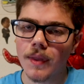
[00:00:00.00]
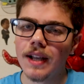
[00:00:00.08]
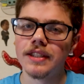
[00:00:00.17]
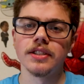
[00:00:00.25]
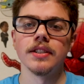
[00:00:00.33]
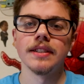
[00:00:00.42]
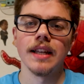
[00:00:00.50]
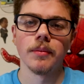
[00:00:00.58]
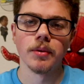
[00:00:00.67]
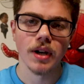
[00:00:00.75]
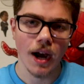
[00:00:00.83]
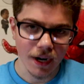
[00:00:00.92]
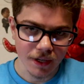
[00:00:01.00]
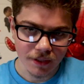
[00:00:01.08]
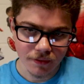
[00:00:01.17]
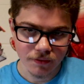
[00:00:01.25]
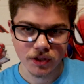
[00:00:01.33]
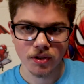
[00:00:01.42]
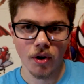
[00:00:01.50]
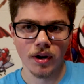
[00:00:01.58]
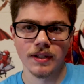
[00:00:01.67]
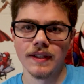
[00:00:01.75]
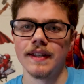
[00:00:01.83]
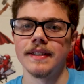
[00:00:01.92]
it's good that we're kind of
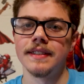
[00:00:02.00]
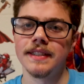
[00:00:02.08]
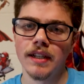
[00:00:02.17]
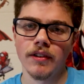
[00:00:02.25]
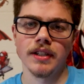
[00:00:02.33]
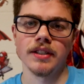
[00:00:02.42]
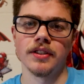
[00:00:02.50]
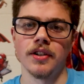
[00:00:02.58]
returning to the serious